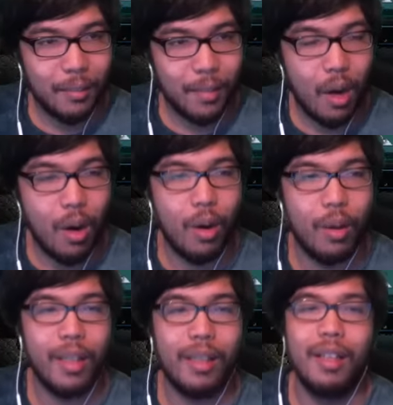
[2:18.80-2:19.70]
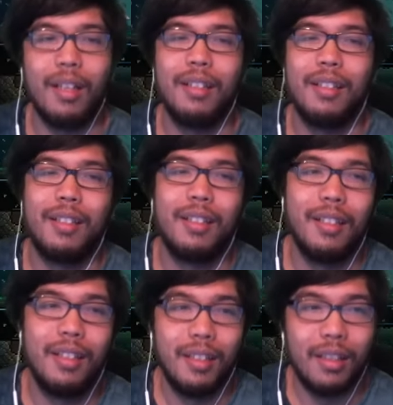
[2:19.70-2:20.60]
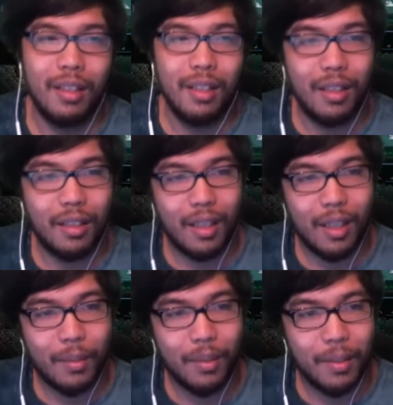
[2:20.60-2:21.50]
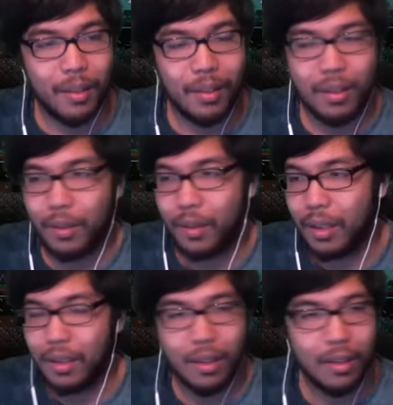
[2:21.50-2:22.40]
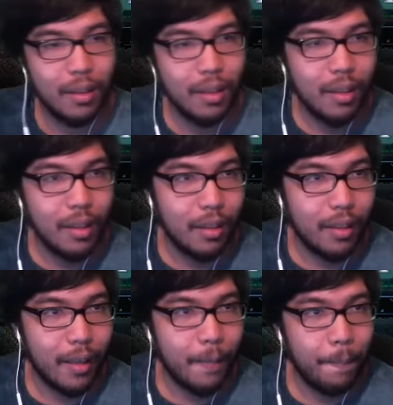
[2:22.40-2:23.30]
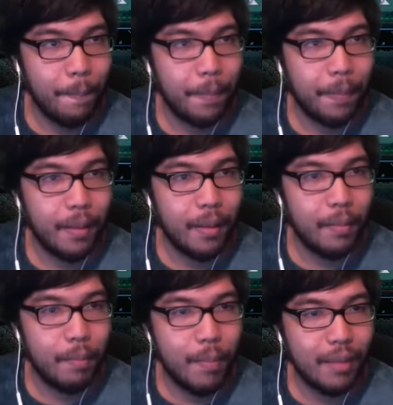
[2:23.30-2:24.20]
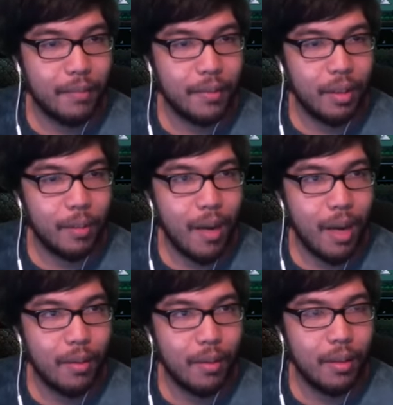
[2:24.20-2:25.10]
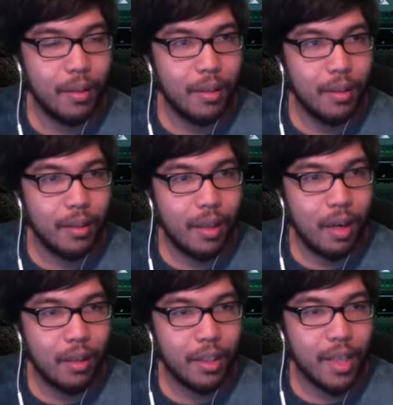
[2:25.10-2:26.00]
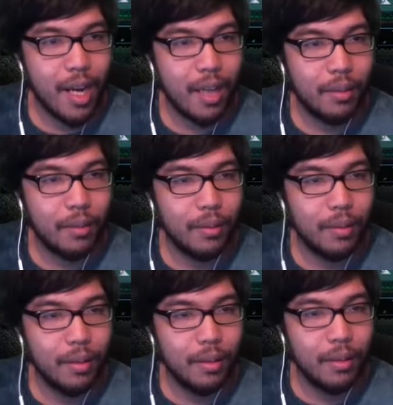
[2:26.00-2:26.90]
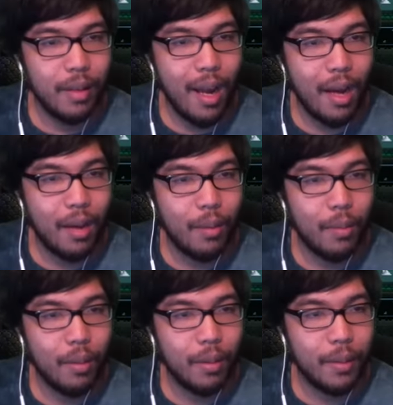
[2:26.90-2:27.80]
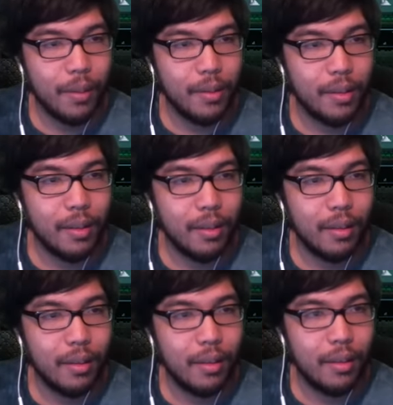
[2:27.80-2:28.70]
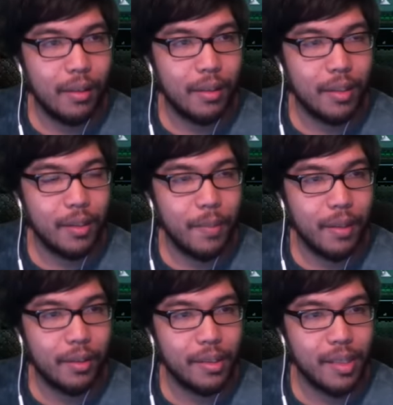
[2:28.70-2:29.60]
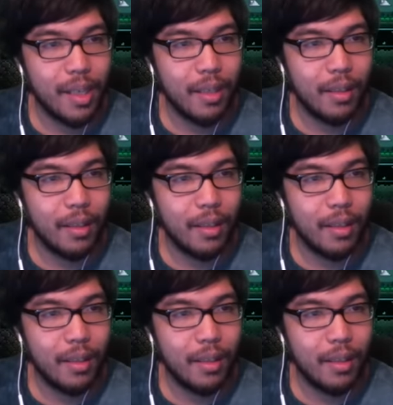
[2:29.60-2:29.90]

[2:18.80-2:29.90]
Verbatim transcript: Oh, thank God. Oh, God, I put them here. Oh, thank God. Okay. Band of Star Power. Guarding Shackle. Now, we're going to be using... the Spectre set.